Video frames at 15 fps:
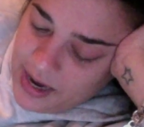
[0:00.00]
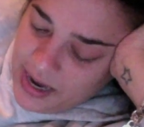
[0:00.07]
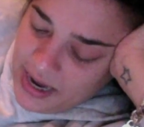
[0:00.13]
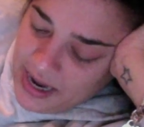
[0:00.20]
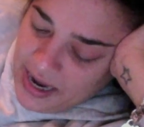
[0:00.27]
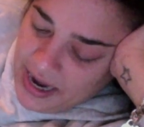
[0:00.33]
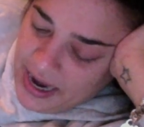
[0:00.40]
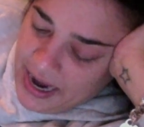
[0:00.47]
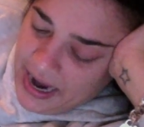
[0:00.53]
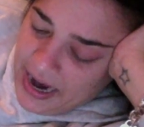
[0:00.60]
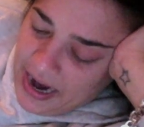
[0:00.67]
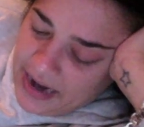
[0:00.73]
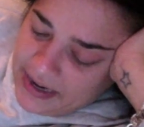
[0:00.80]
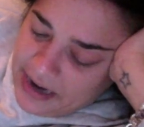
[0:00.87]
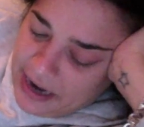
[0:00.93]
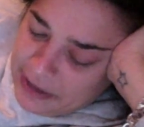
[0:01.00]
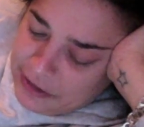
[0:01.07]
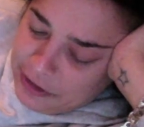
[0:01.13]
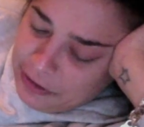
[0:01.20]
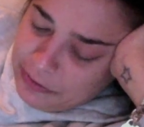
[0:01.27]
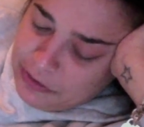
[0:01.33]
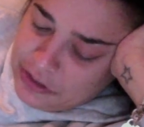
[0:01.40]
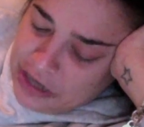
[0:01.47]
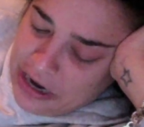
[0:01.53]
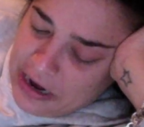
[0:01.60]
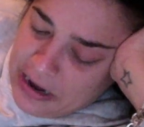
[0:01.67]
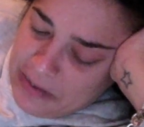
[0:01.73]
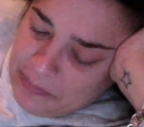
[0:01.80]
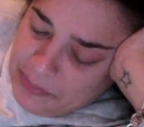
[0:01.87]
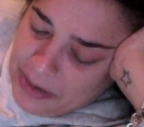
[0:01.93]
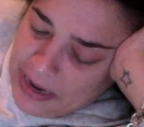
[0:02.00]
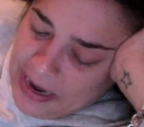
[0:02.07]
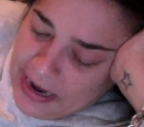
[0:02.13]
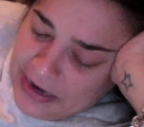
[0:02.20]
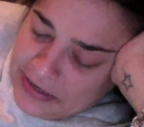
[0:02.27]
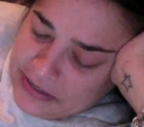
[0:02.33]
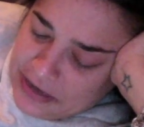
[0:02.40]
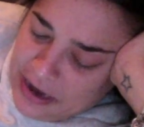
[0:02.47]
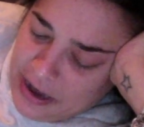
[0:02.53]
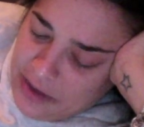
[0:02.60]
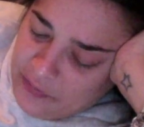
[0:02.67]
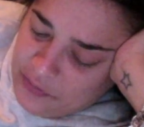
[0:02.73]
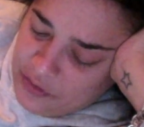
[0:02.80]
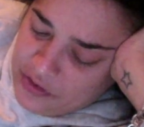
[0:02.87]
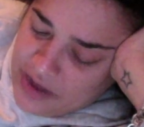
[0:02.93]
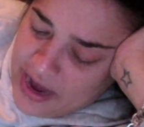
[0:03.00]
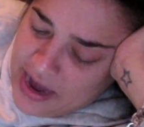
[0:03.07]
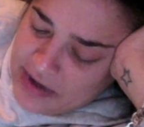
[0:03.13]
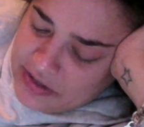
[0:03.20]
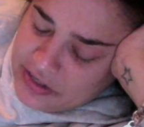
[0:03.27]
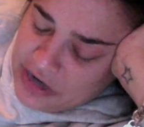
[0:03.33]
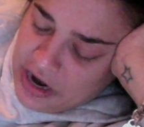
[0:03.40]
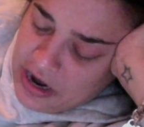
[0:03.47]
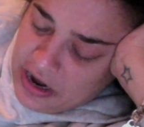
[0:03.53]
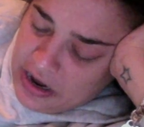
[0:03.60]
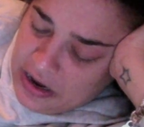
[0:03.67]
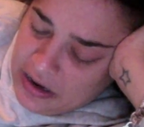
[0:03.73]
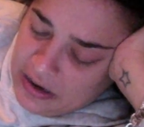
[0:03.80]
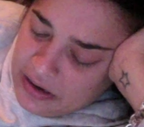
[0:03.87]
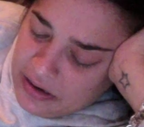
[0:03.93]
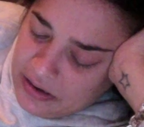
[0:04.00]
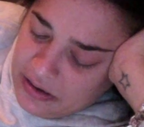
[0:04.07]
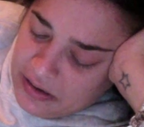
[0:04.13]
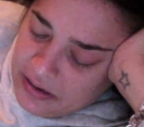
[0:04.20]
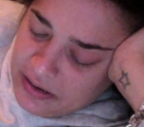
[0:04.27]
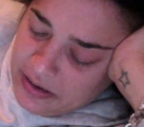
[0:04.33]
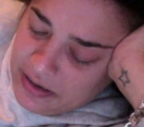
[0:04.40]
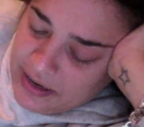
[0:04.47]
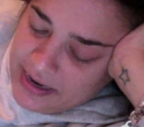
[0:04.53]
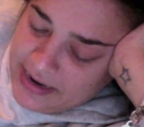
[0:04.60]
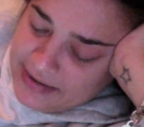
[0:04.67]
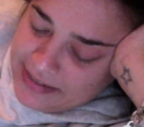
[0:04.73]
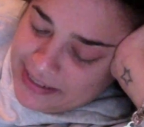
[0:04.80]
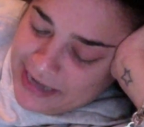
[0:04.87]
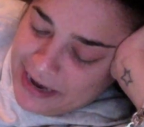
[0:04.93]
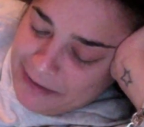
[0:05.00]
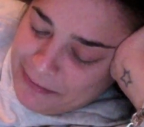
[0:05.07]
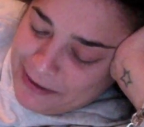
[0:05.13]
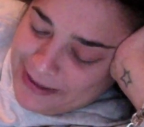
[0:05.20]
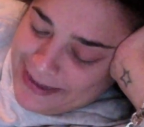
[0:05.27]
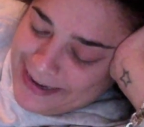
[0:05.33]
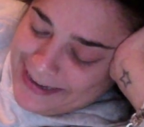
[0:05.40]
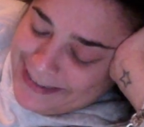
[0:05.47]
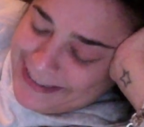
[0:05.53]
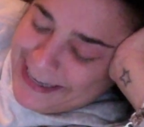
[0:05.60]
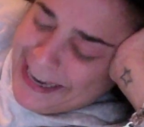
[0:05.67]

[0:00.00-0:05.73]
Hey, I got to, pay, for that, he said with his